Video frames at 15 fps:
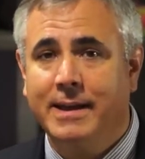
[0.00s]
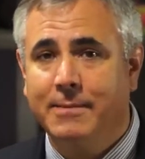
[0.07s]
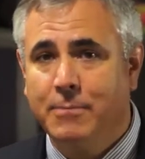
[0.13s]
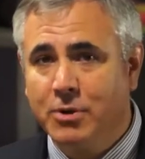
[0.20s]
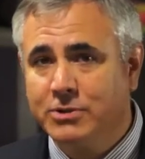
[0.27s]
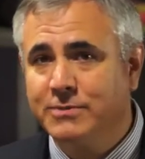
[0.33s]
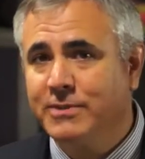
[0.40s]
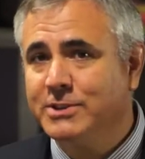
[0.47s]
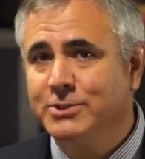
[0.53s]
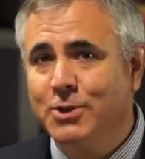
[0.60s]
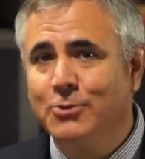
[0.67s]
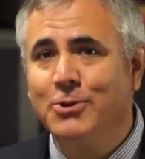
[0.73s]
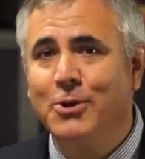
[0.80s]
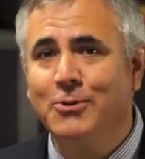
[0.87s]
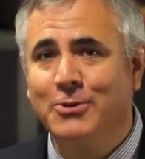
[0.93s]
Most of us
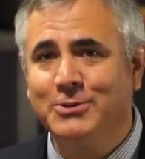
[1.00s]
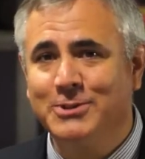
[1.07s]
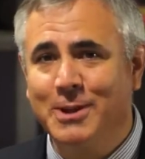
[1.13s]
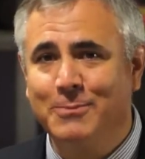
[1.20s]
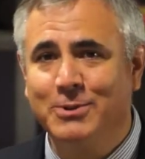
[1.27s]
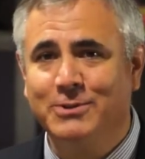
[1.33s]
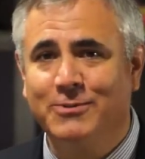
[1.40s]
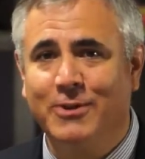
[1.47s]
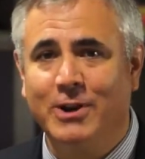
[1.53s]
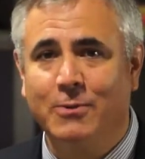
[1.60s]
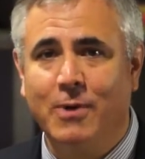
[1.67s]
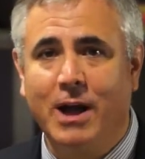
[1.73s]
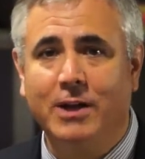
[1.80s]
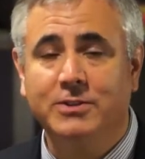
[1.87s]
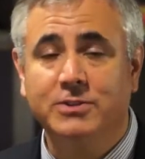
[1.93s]
don't know those numbers very
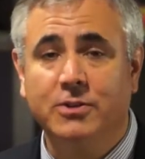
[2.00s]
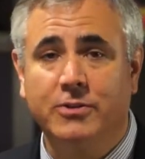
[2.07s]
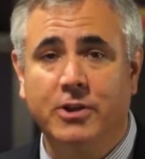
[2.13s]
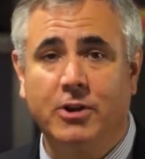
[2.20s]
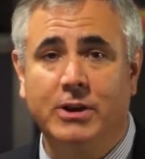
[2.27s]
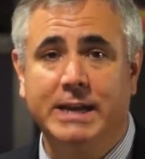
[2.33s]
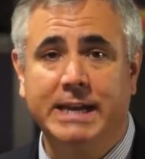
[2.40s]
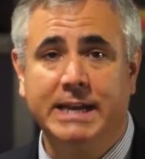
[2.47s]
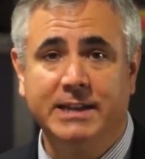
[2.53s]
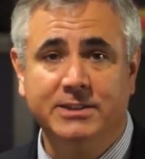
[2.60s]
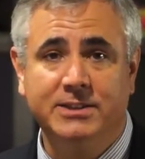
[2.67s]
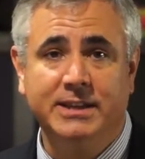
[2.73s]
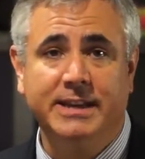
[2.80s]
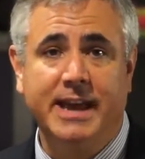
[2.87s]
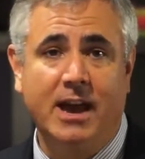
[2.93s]
well, so there are
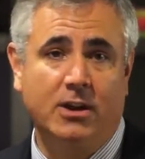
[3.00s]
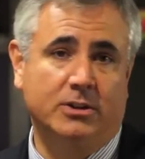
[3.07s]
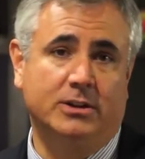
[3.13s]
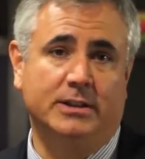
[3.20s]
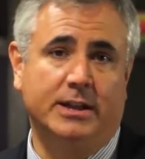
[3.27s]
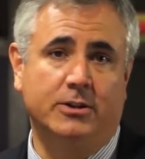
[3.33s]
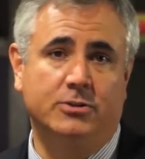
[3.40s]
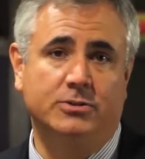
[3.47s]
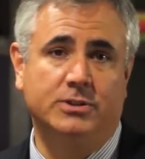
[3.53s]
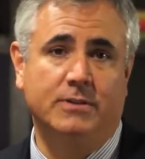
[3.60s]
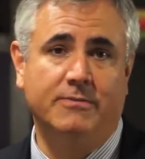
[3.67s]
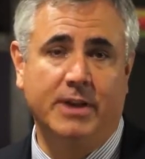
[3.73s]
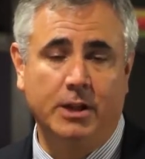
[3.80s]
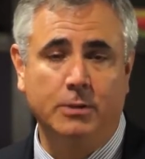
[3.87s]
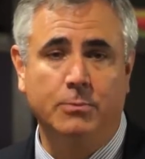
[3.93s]
easy calculators
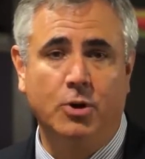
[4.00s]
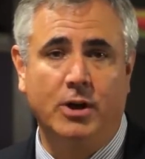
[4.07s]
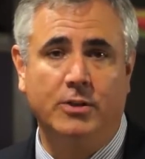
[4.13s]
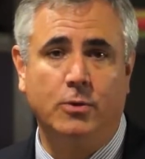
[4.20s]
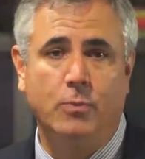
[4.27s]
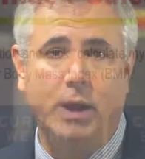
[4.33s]
available on the